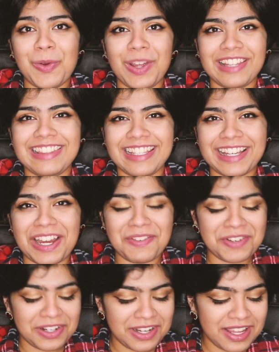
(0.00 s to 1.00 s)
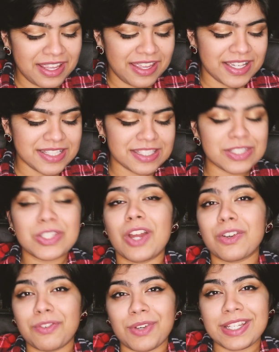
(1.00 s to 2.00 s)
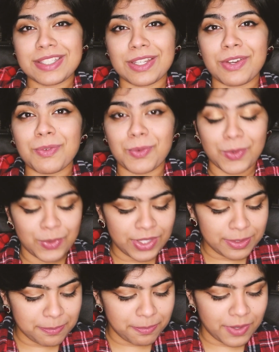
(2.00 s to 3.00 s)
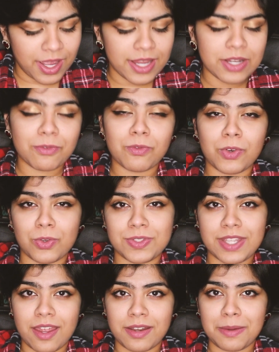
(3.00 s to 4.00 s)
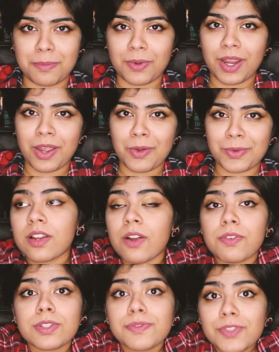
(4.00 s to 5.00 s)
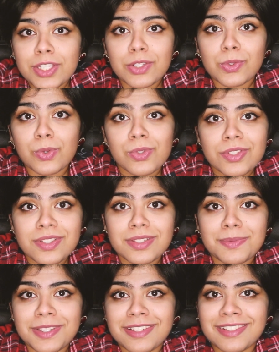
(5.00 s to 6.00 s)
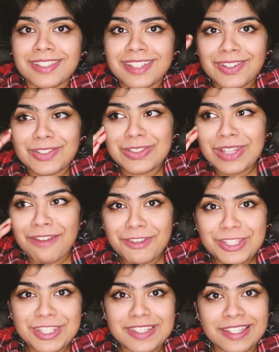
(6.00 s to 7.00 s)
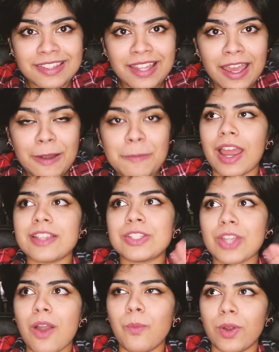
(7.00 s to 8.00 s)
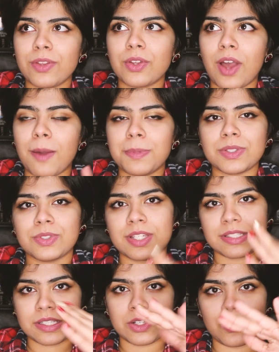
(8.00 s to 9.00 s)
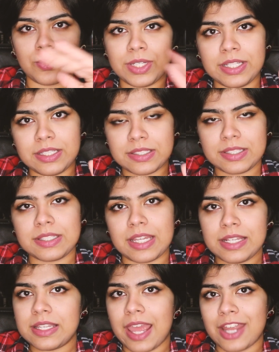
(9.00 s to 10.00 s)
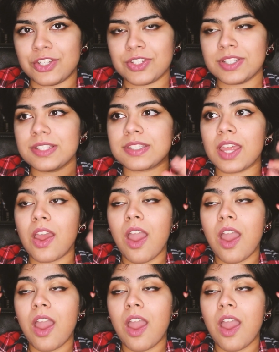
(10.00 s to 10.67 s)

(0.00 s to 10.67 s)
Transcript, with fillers: with the cover is A Song of Wraiths and Ruin by Roseanne Brown. The cover's freaking gorgeous, man. Have you seen that? I saw one of the copies which has like green stained edges.